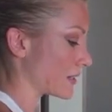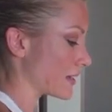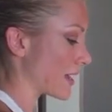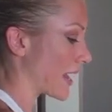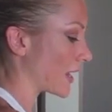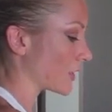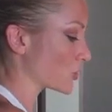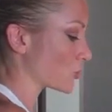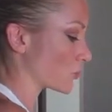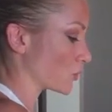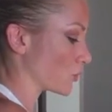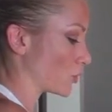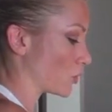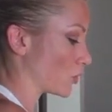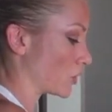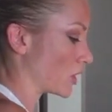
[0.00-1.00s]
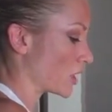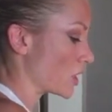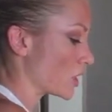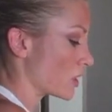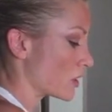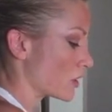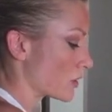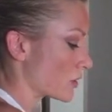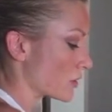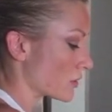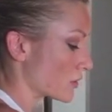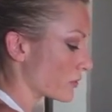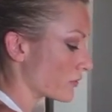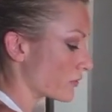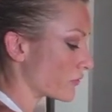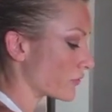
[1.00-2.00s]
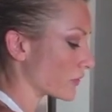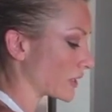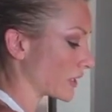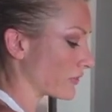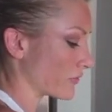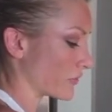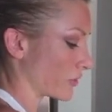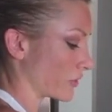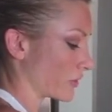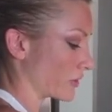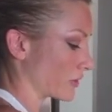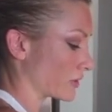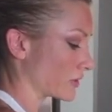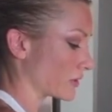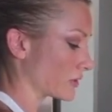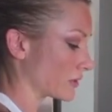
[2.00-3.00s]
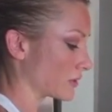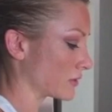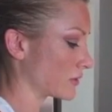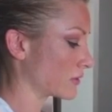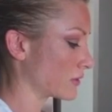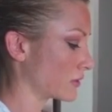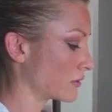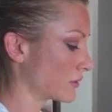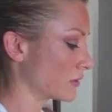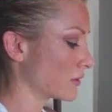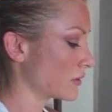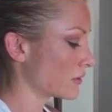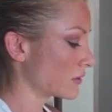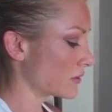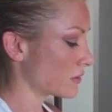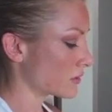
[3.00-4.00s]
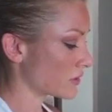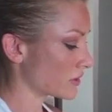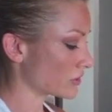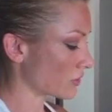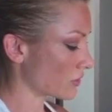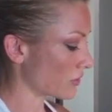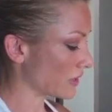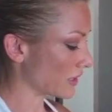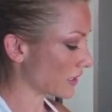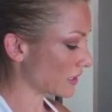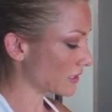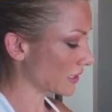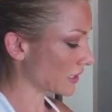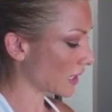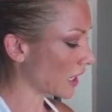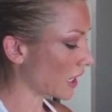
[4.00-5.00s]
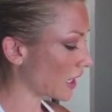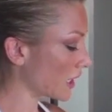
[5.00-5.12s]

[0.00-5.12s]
natural flavor. These are already nice and